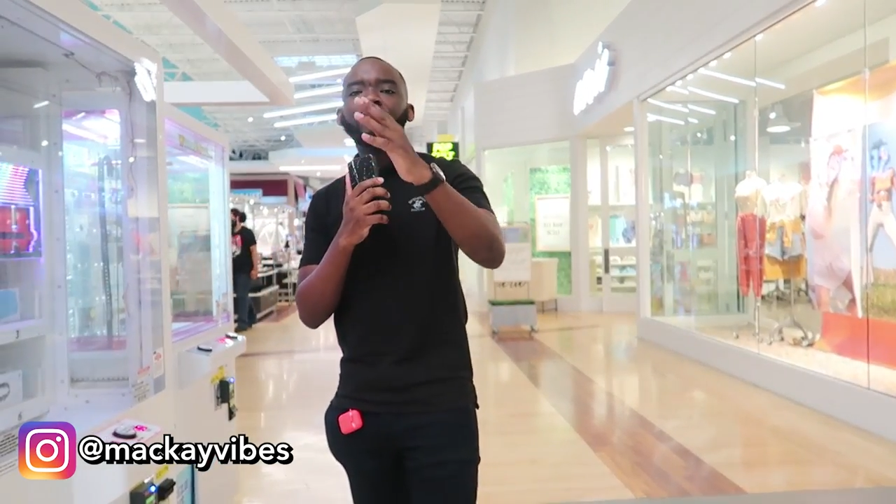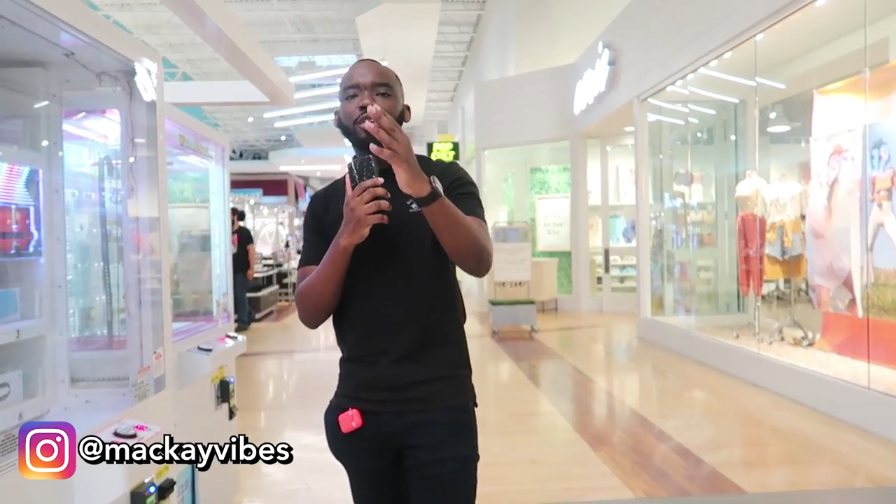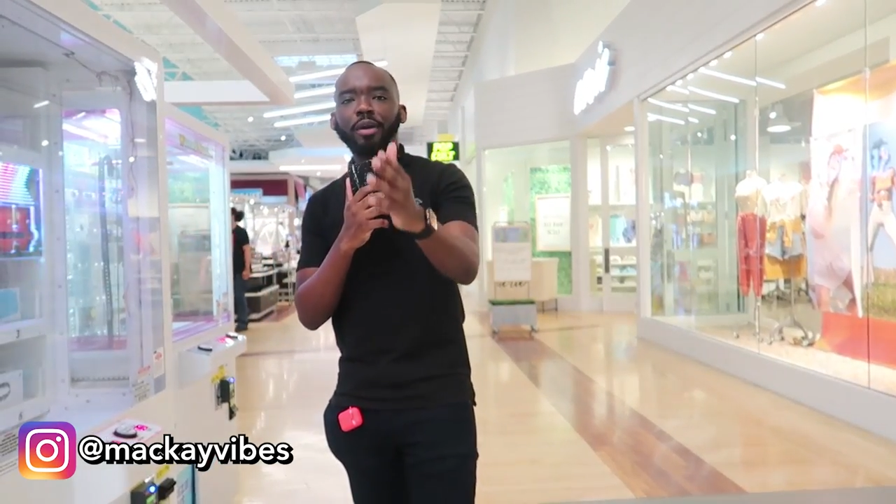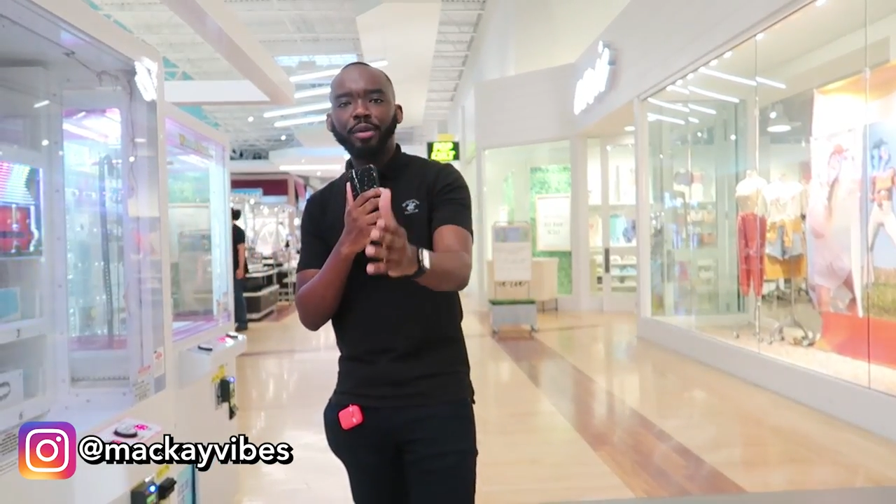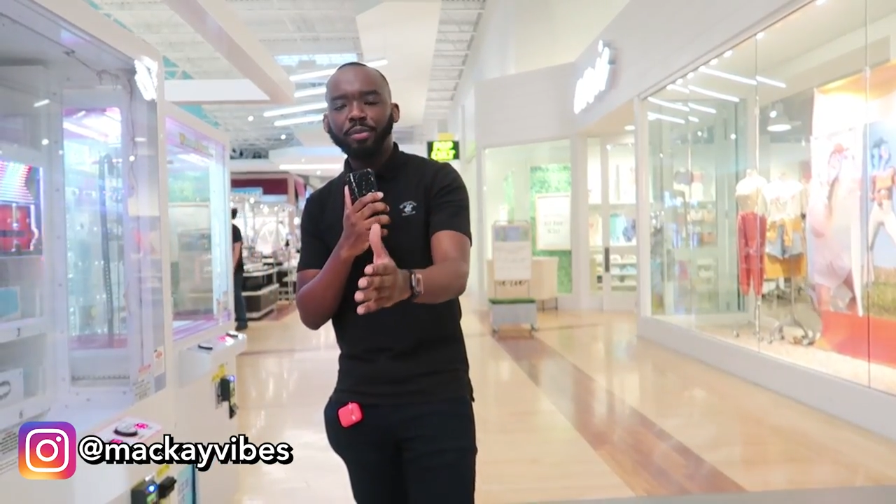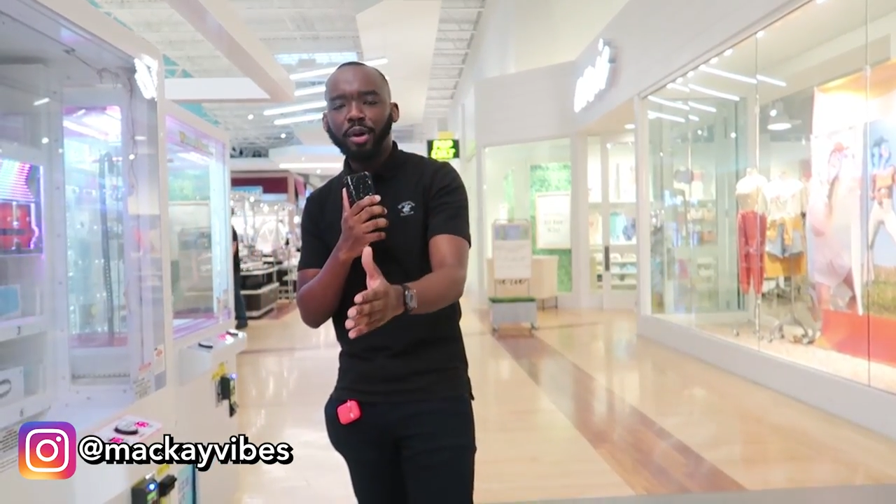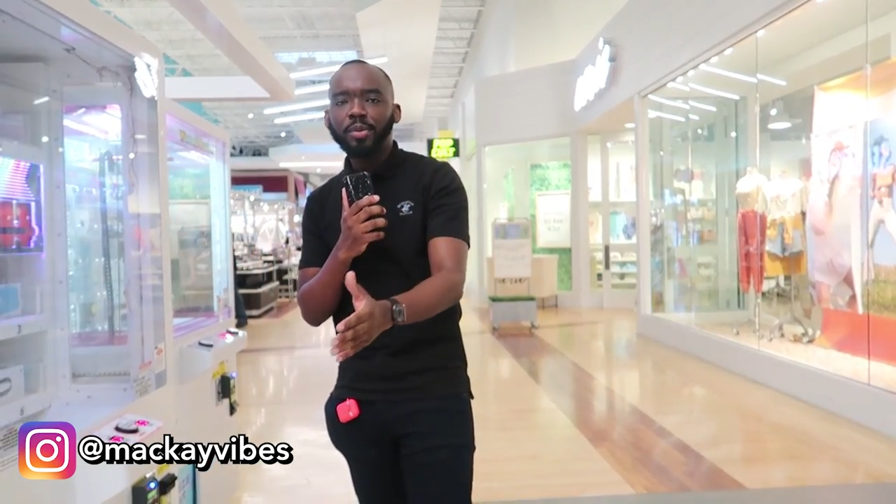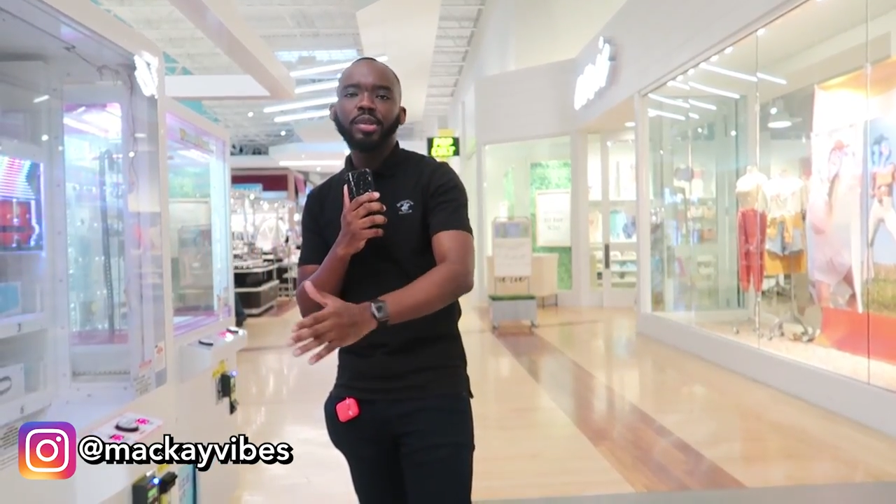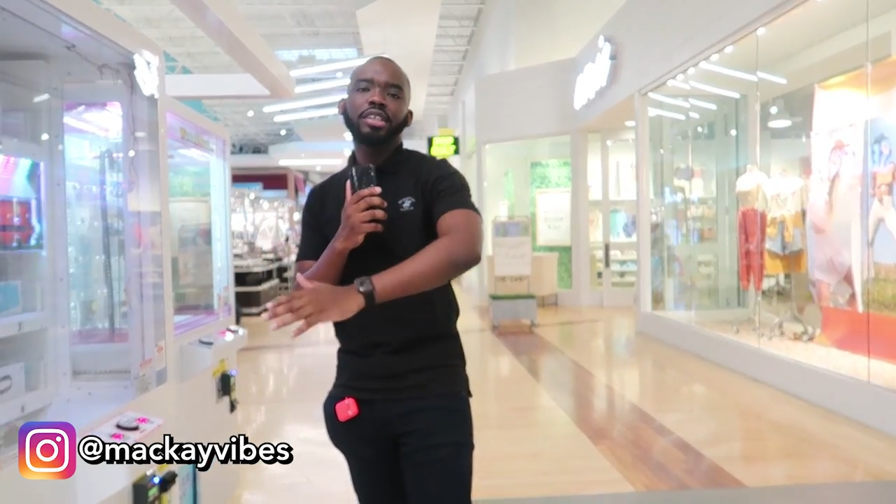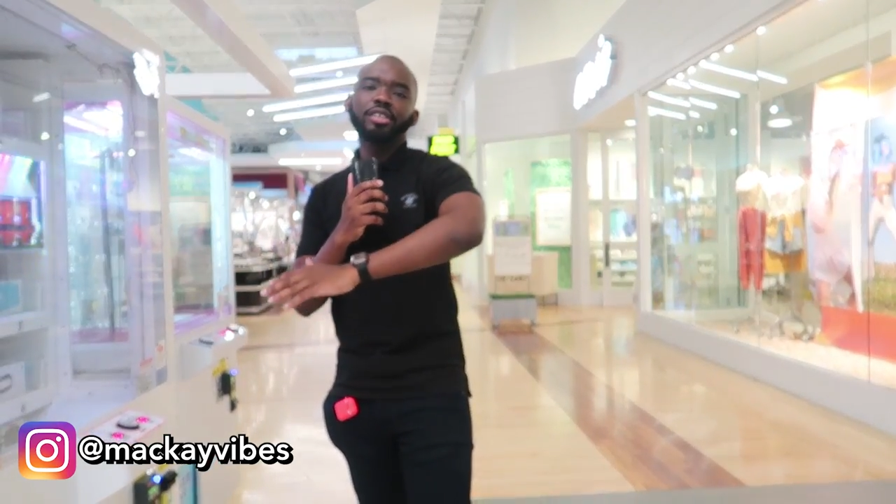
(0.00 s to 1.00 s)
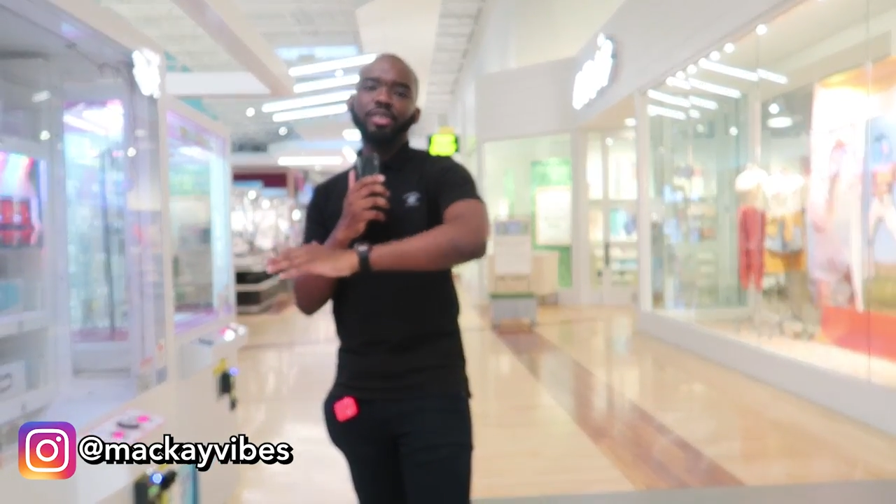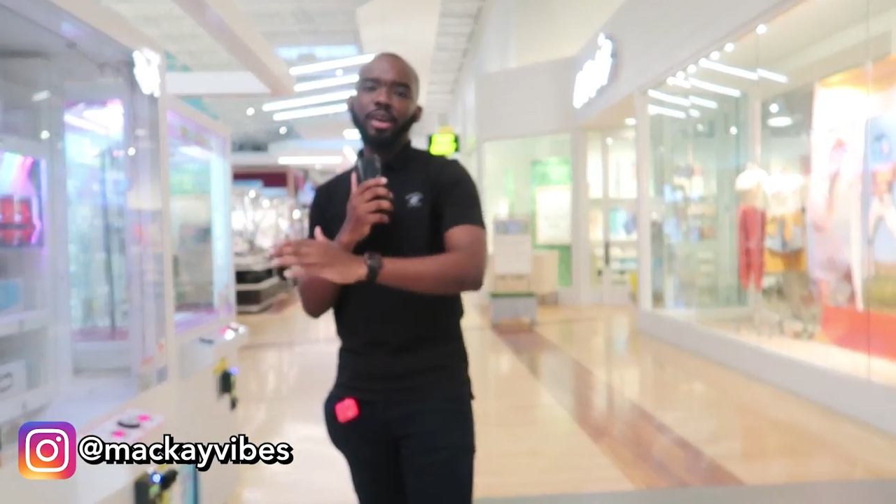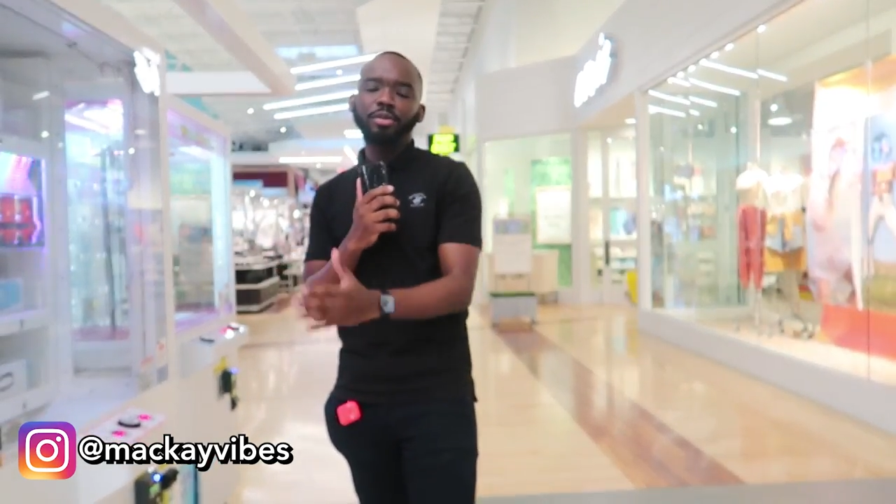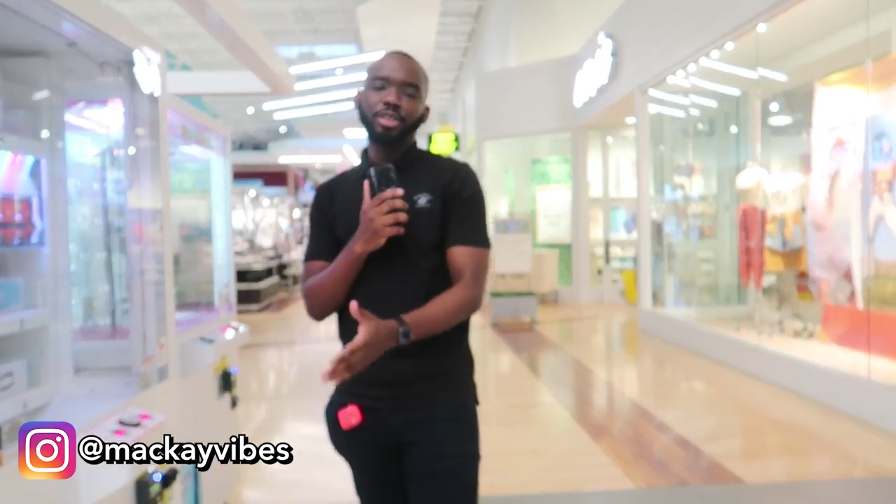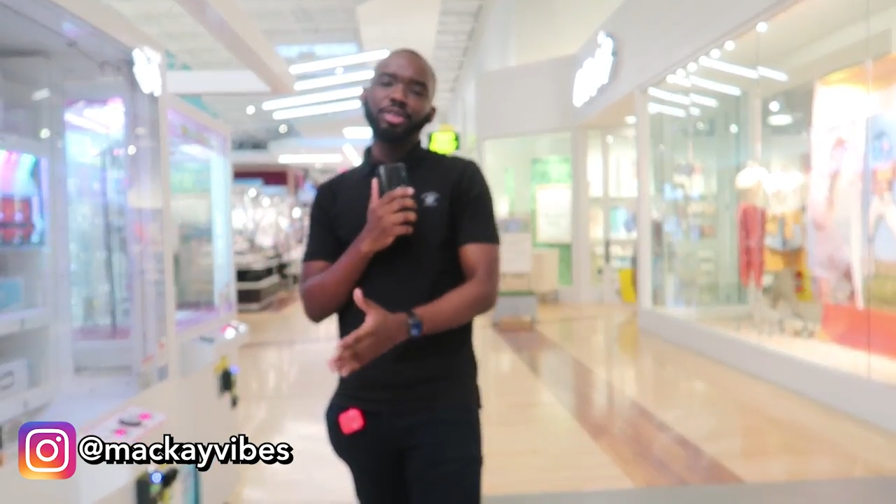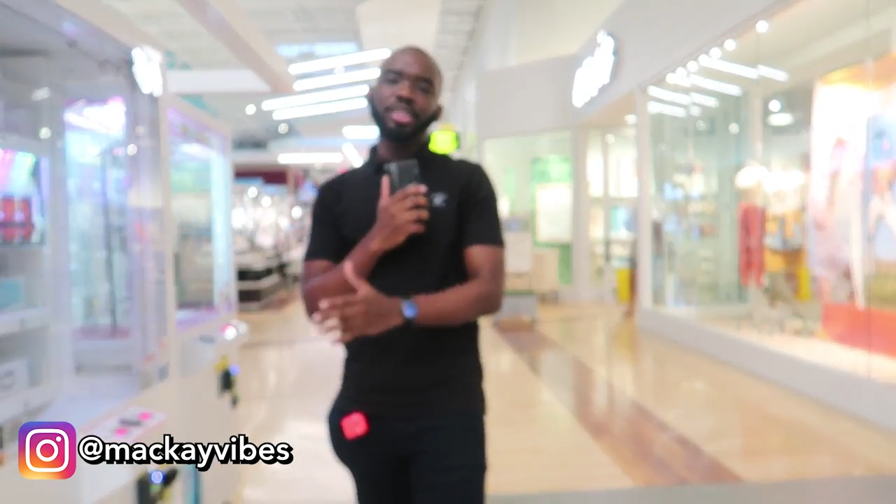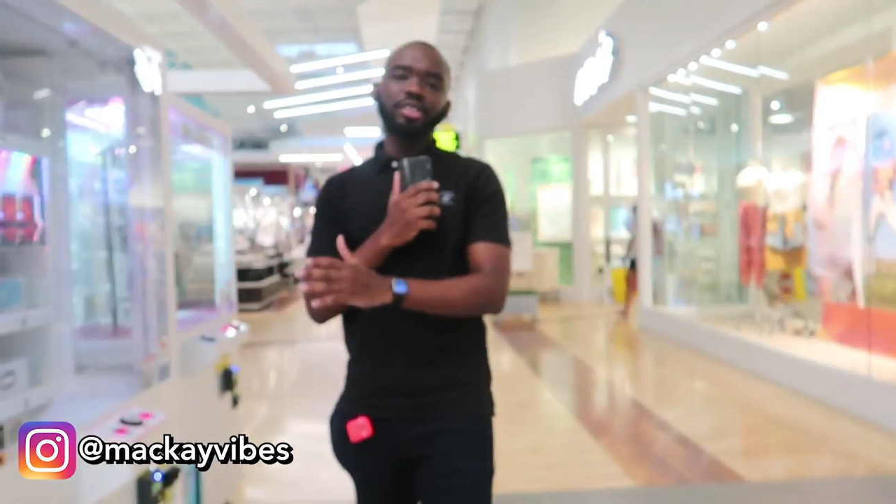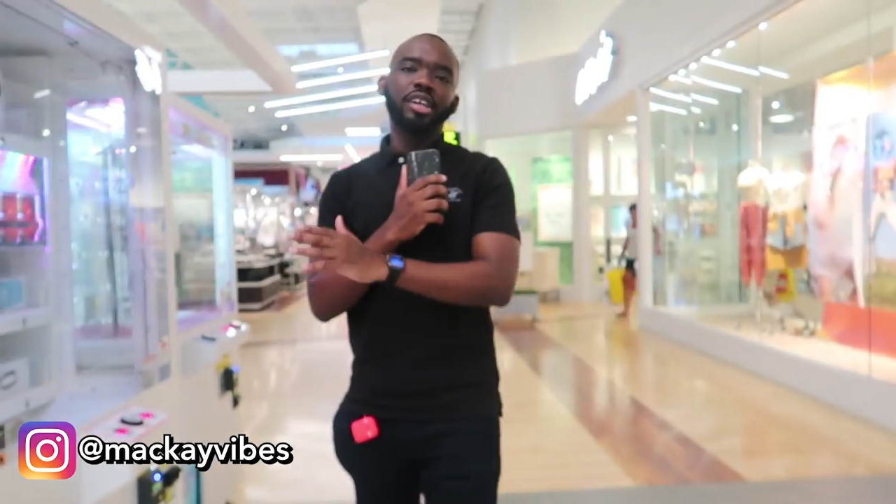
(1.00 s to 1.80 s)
Grab your popcorn, grab your drinks,